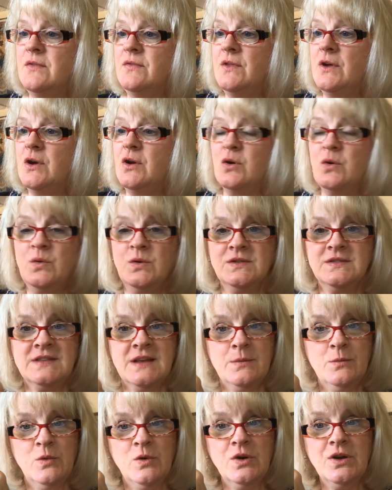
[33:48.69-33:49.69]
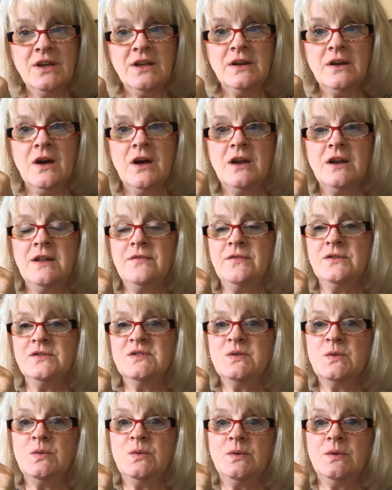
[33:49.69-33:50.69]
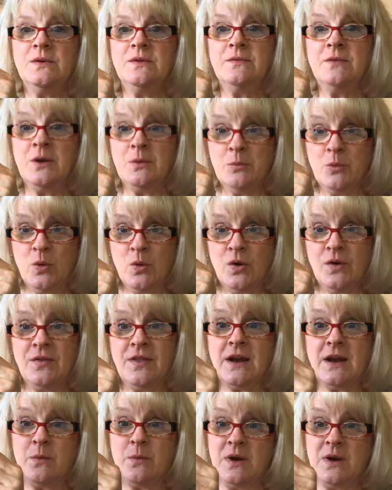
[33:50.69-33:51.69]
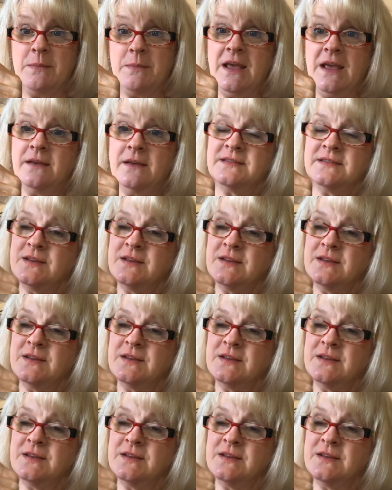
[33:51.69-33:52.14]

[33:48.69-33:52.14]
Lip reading: There are quilts I'm working on, and there are more that I want to make.